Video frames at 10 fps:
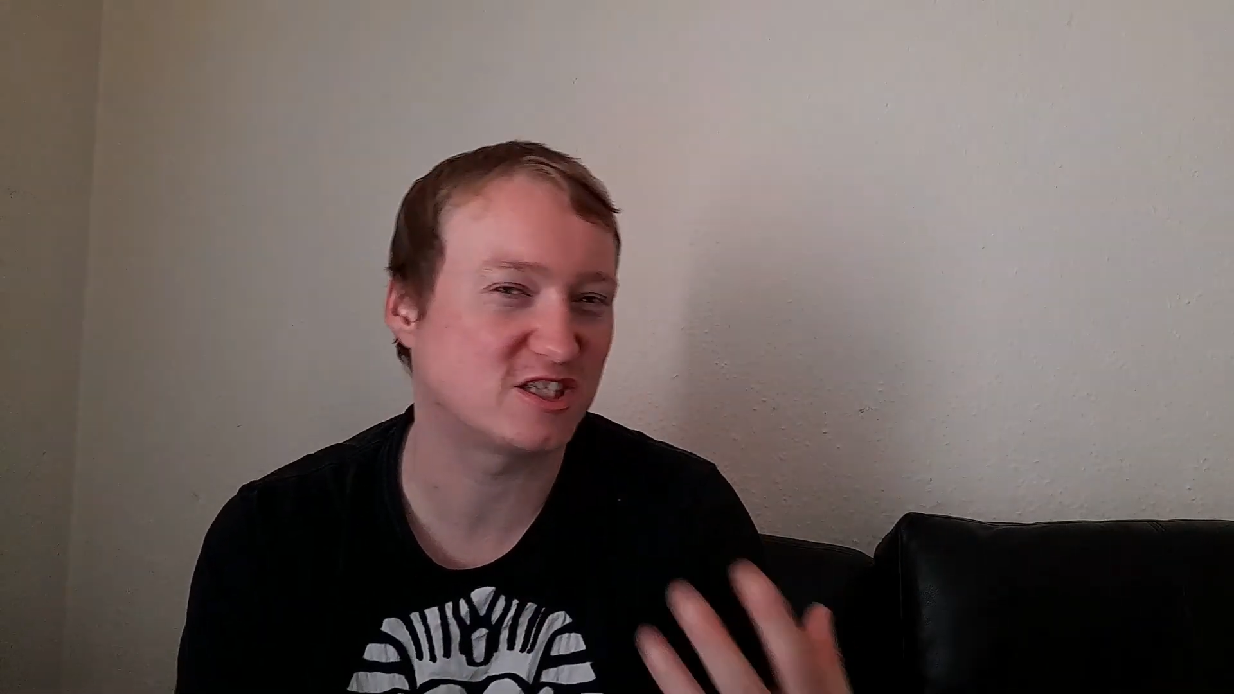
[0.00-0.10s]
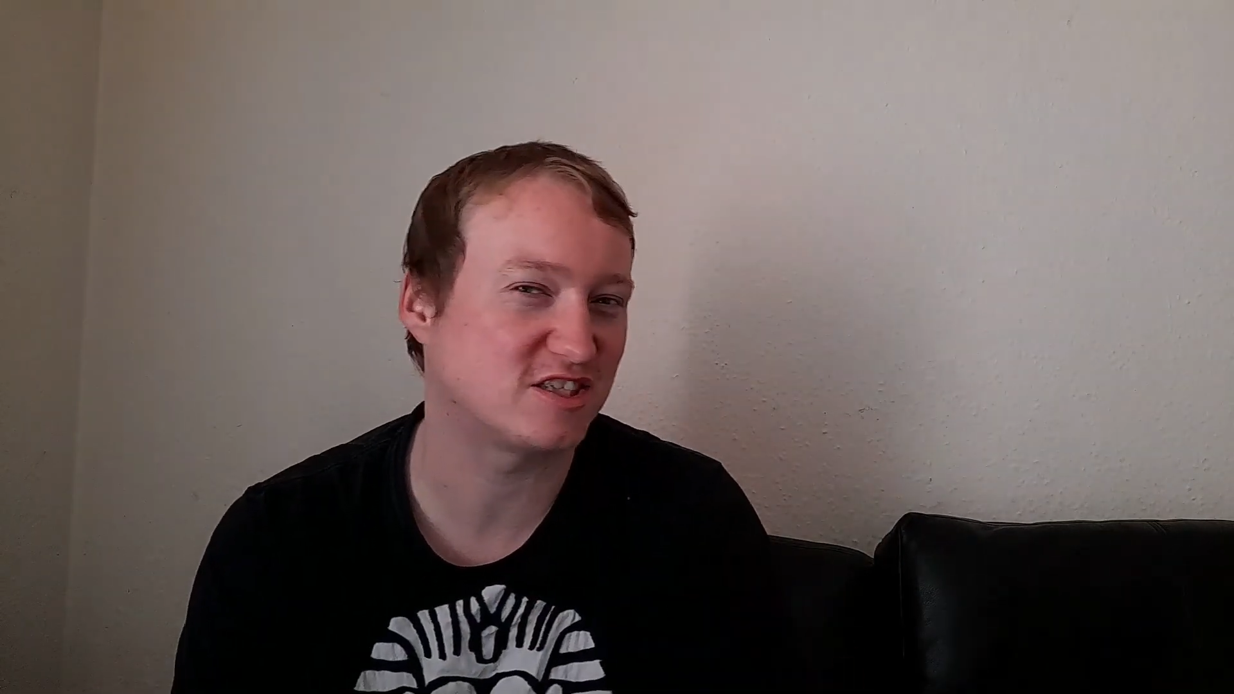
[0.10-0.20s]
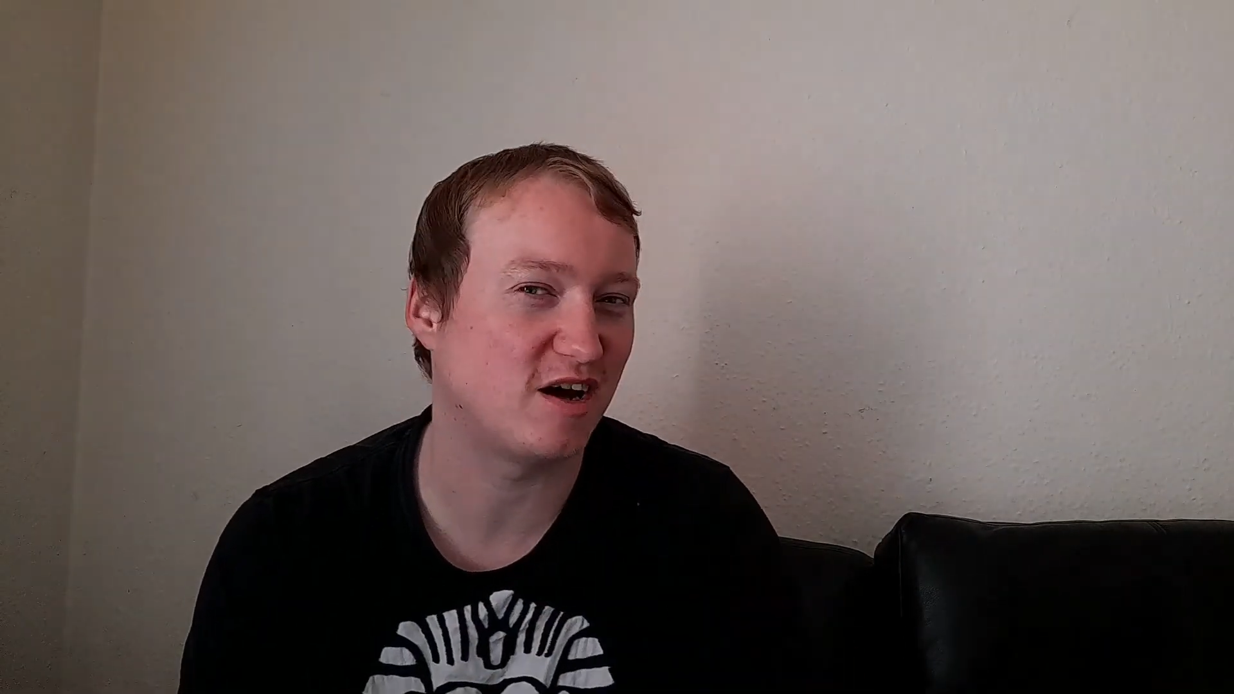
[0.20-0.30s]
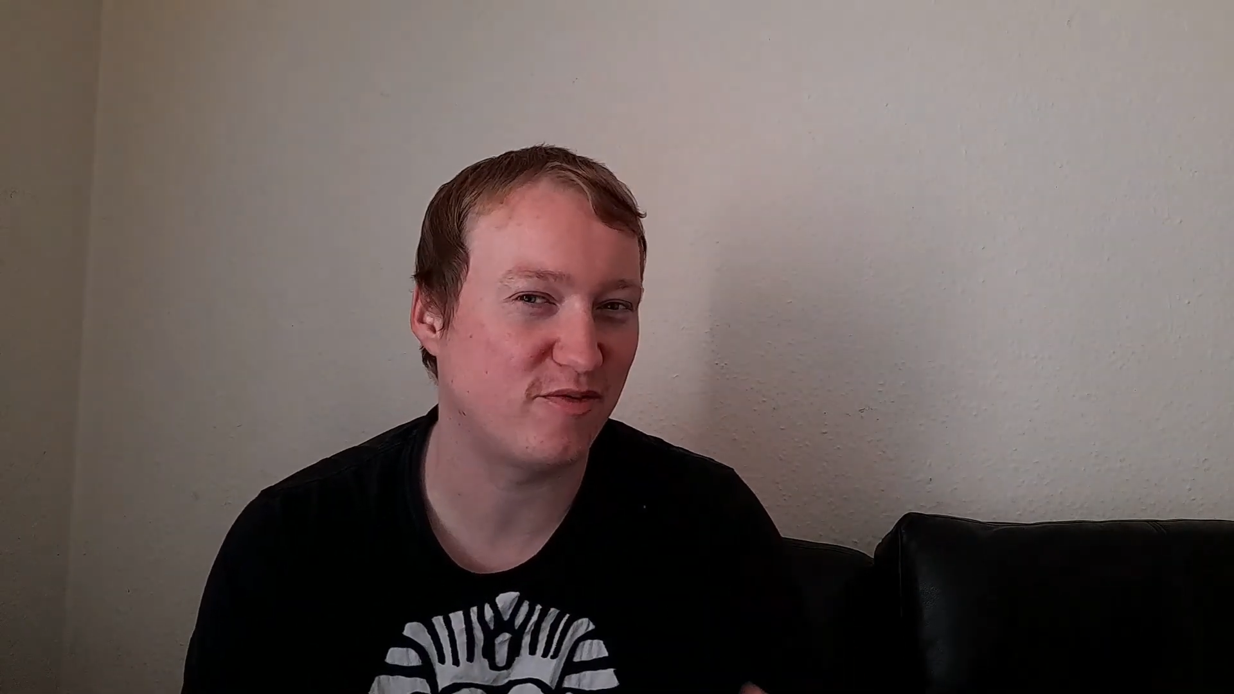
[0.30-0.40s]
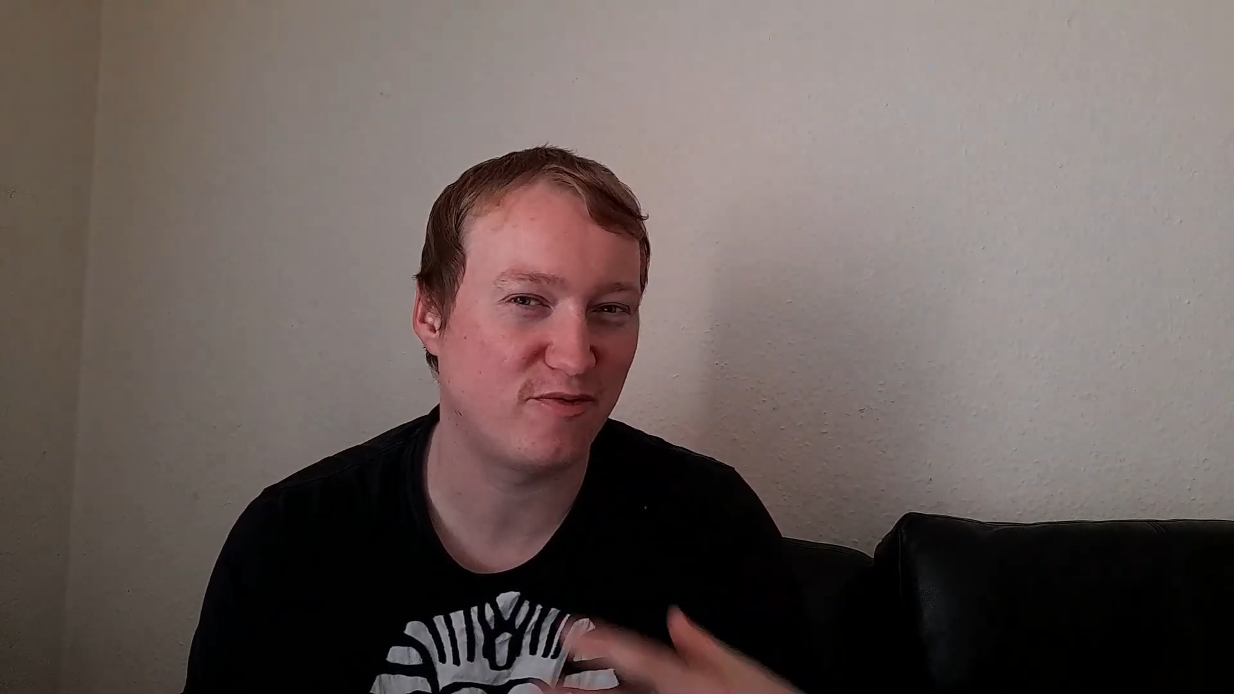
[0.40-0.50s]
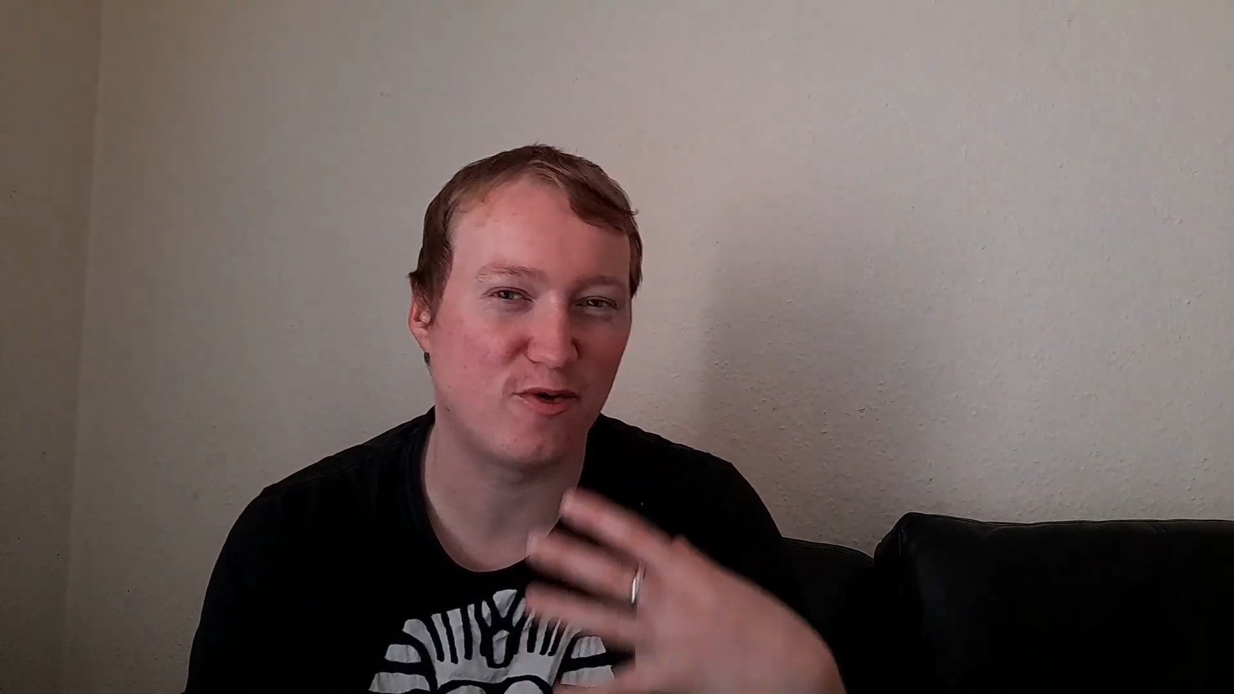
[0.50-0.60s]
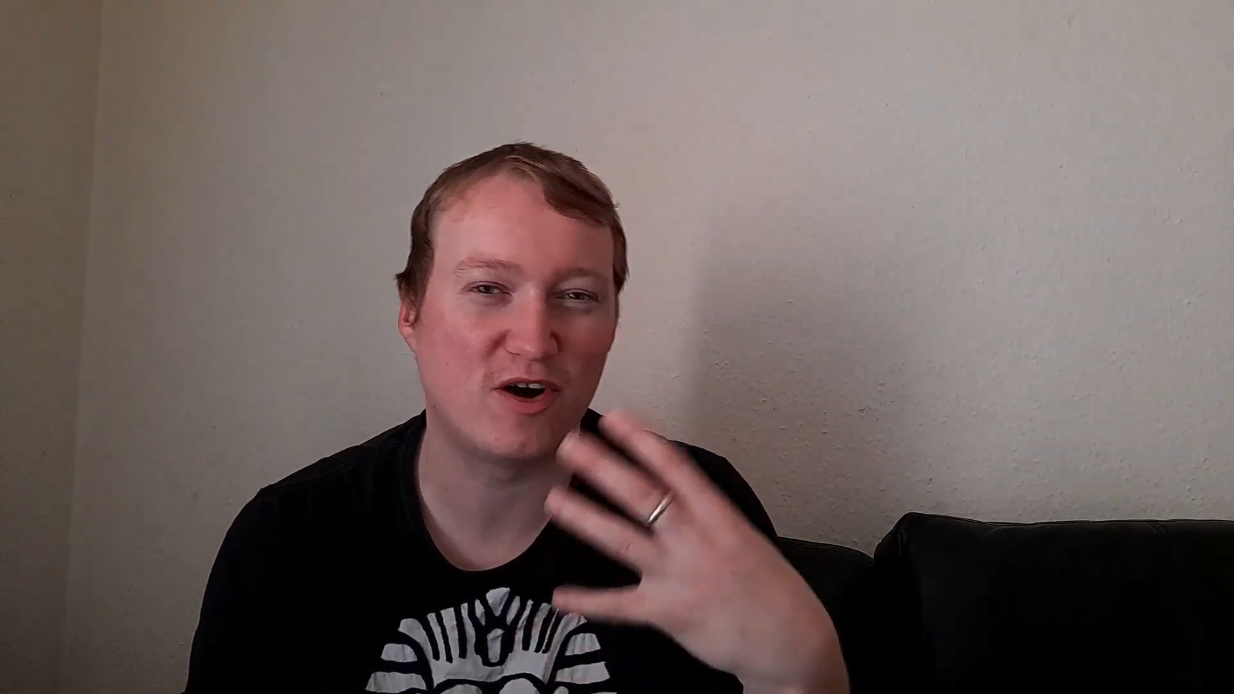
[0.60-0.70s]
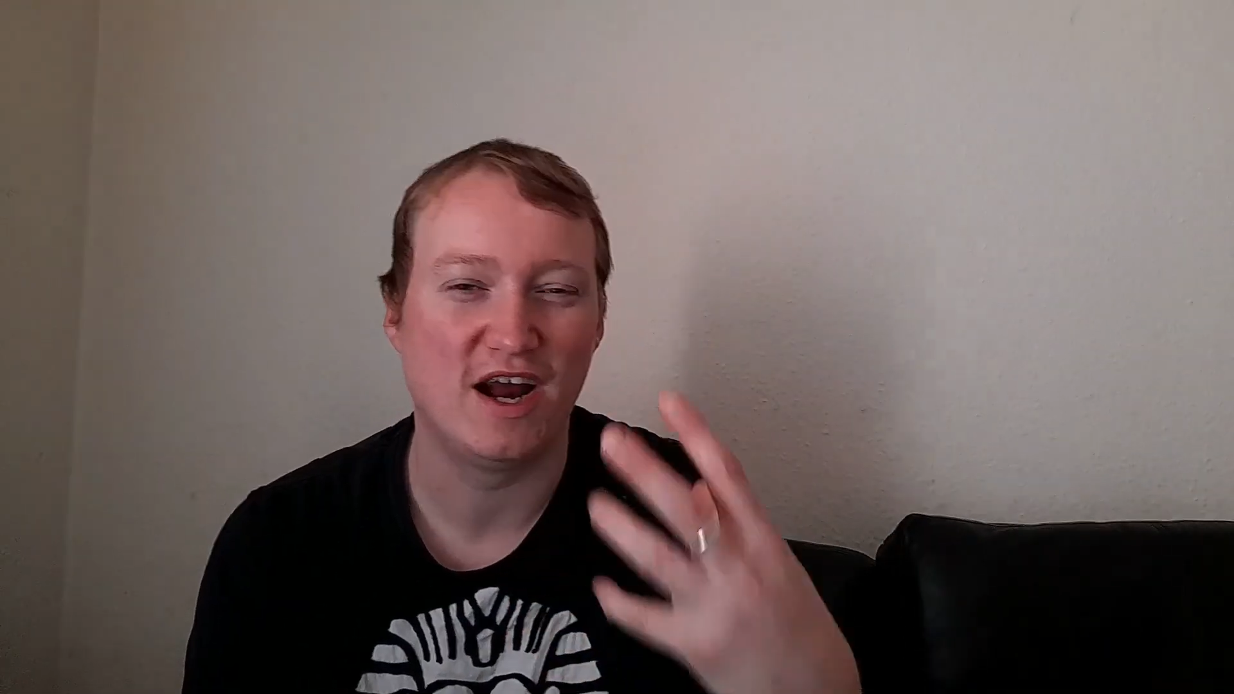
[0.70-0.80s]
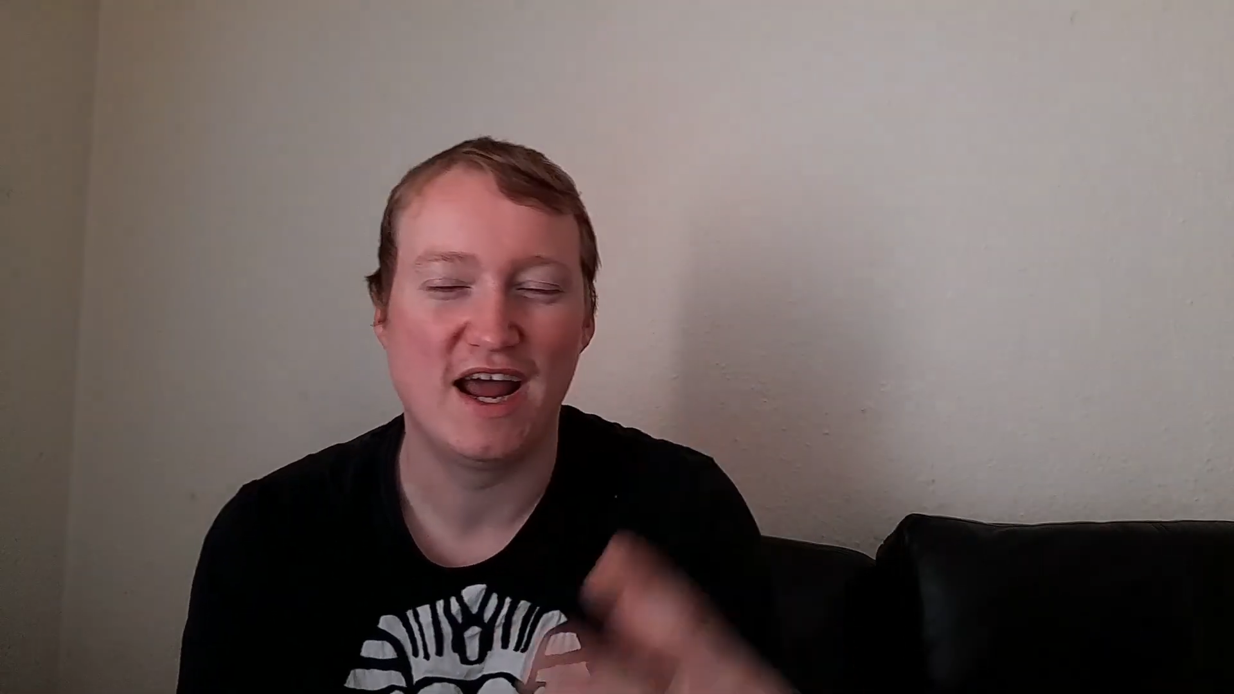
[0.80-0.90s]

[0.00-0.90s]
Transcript: stuff or